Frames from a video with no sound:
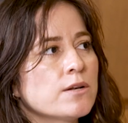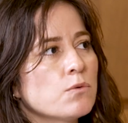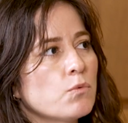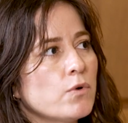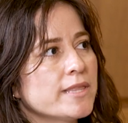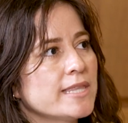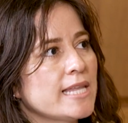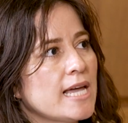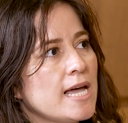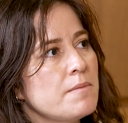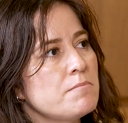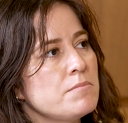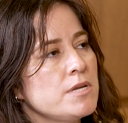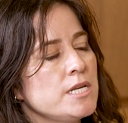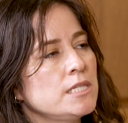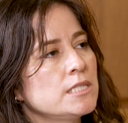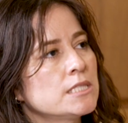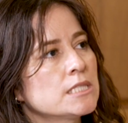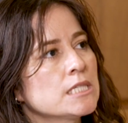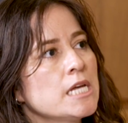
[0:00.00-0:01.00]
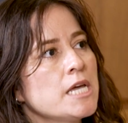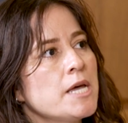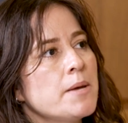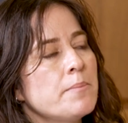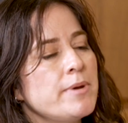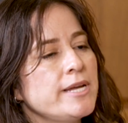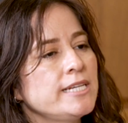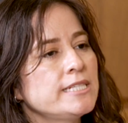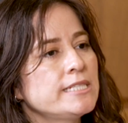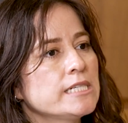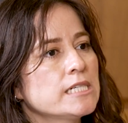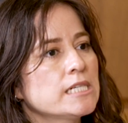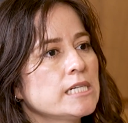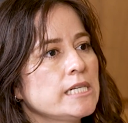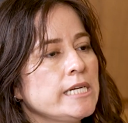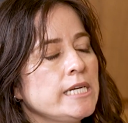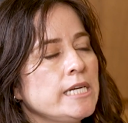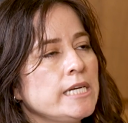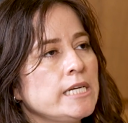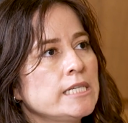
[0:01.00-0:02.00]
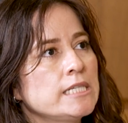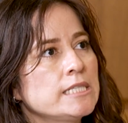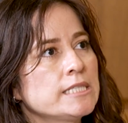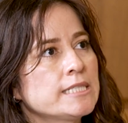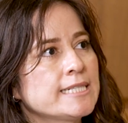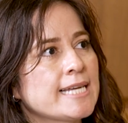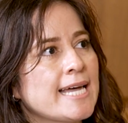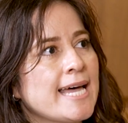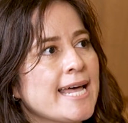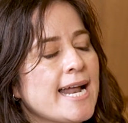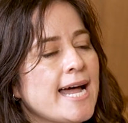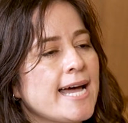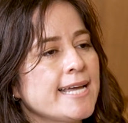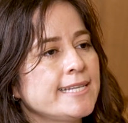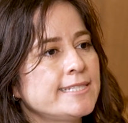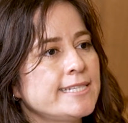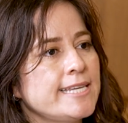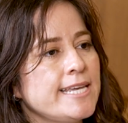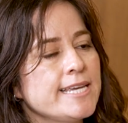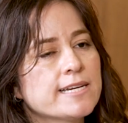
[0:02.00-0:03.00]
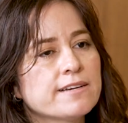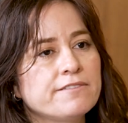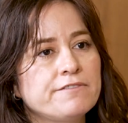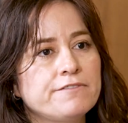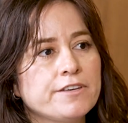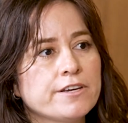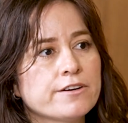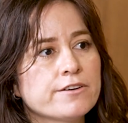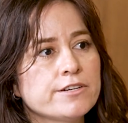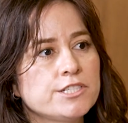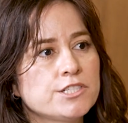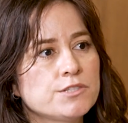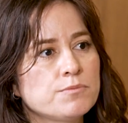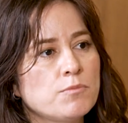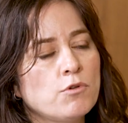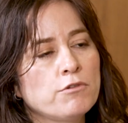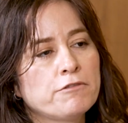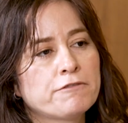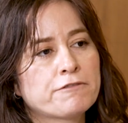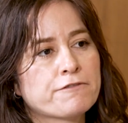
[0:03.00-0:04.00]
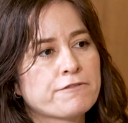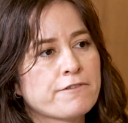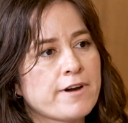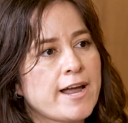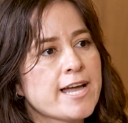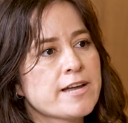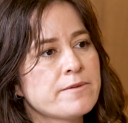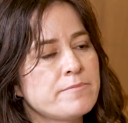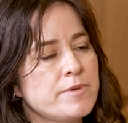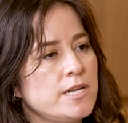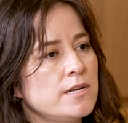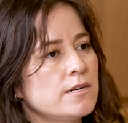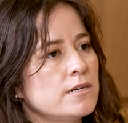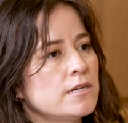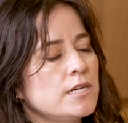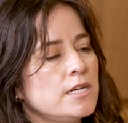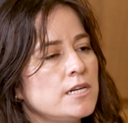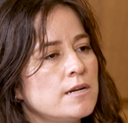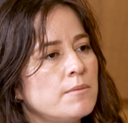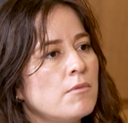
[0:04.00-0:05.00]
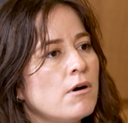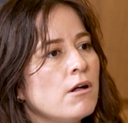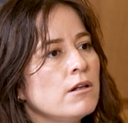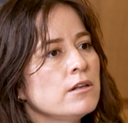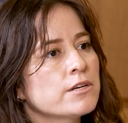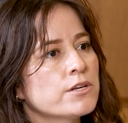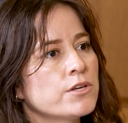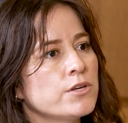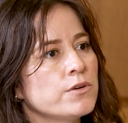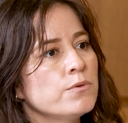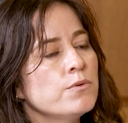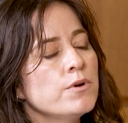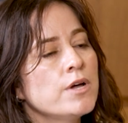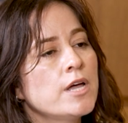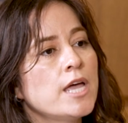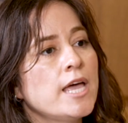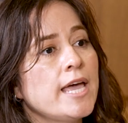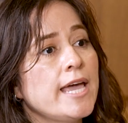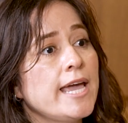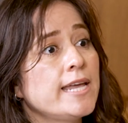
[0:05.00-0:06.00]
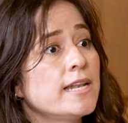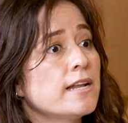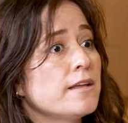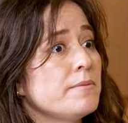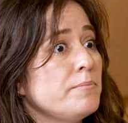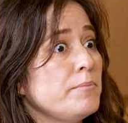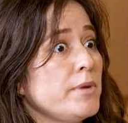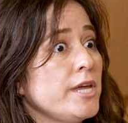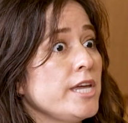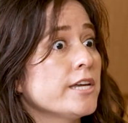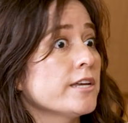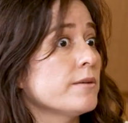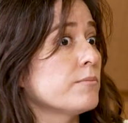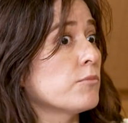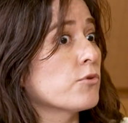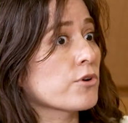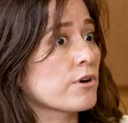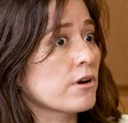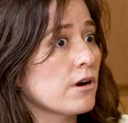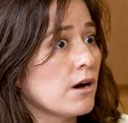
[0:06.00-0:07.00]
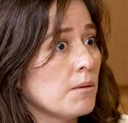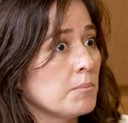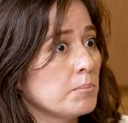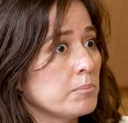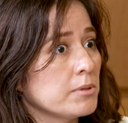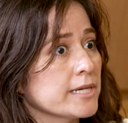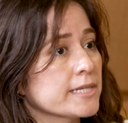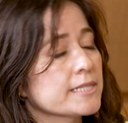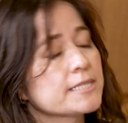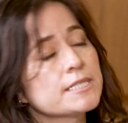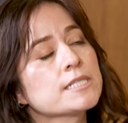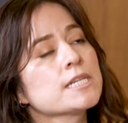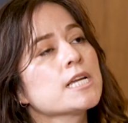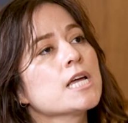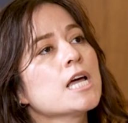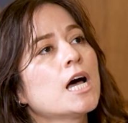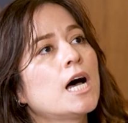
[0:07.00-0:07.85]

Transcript: And what that means basically is that I take a very small fragment in a molecule and I make it more complex.